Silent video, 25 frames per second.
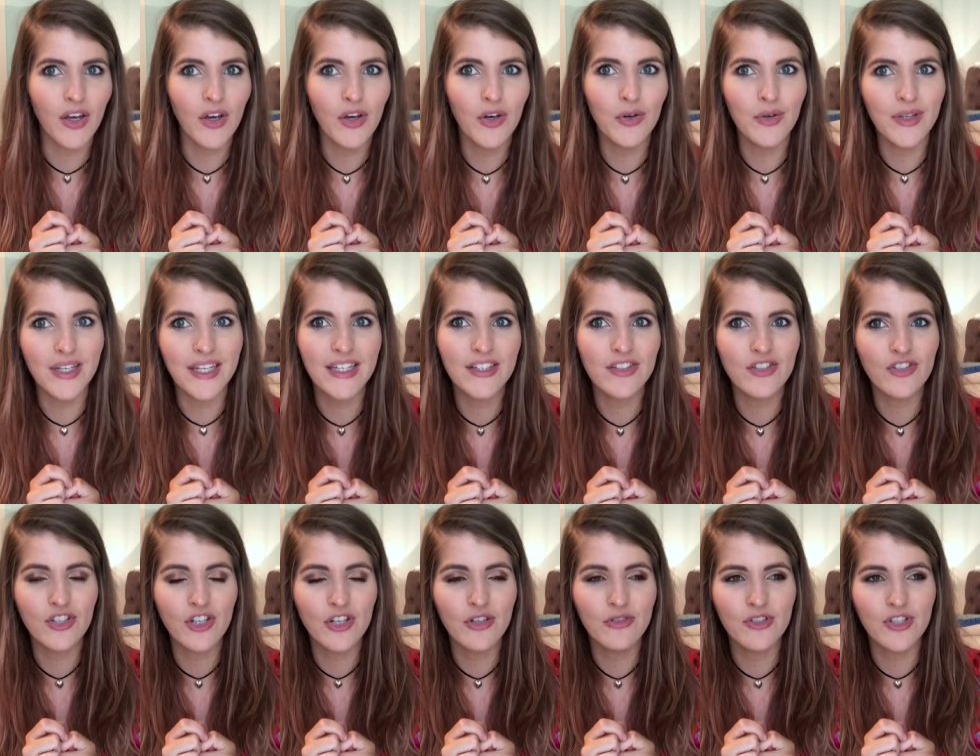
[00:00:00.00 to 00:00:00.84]
oh,
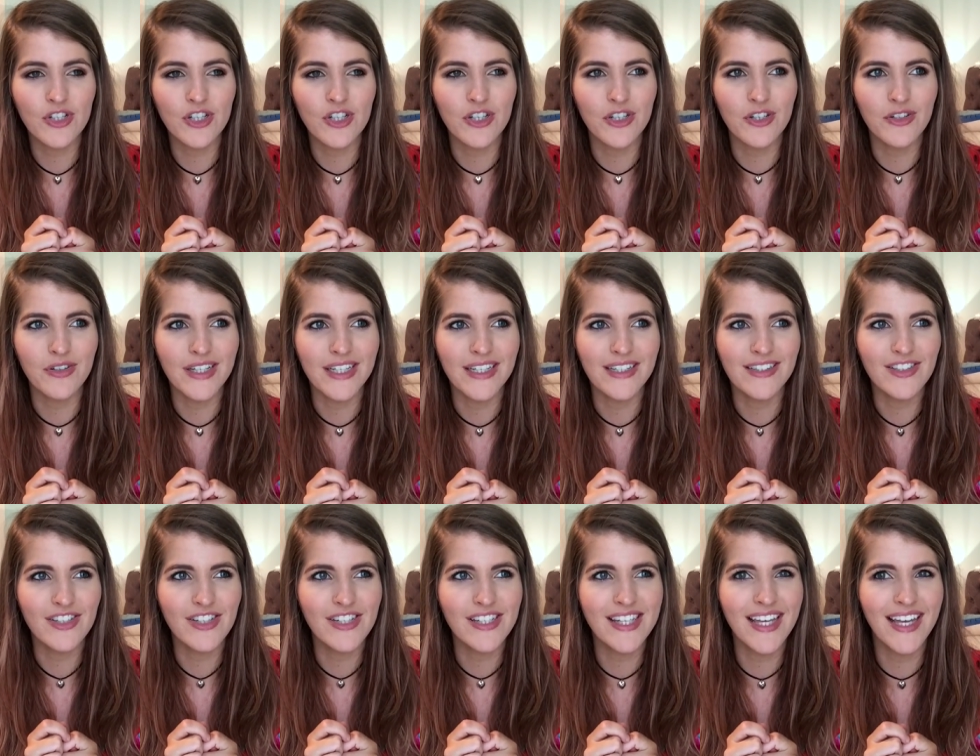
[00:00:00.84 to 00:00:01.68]
kiss JoJo.
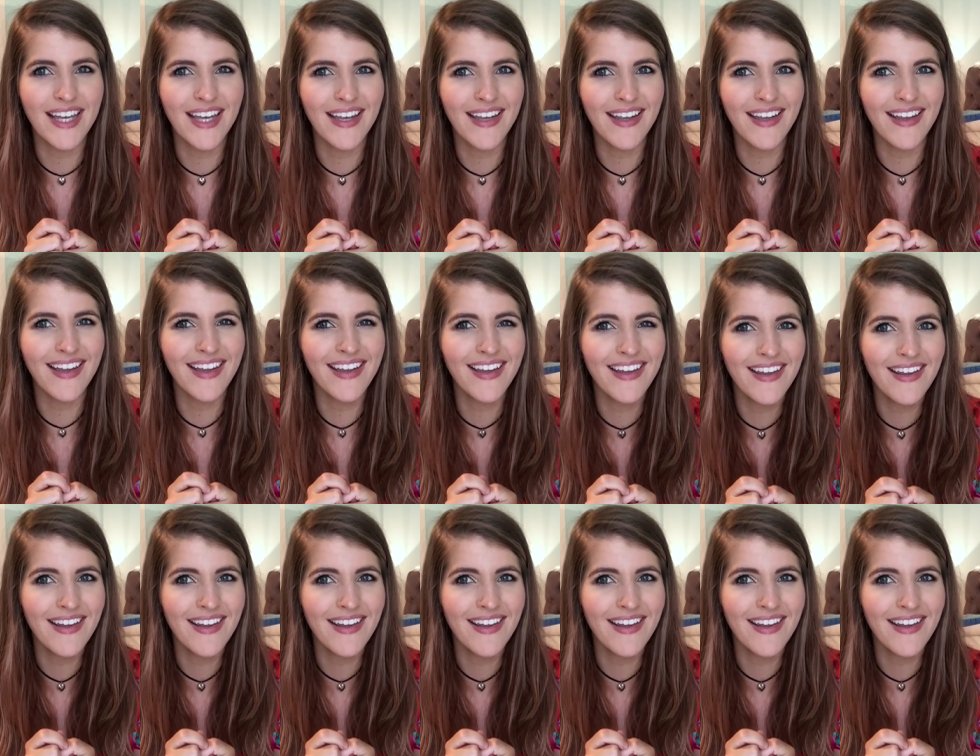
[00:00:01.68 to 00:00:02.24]
And she's like,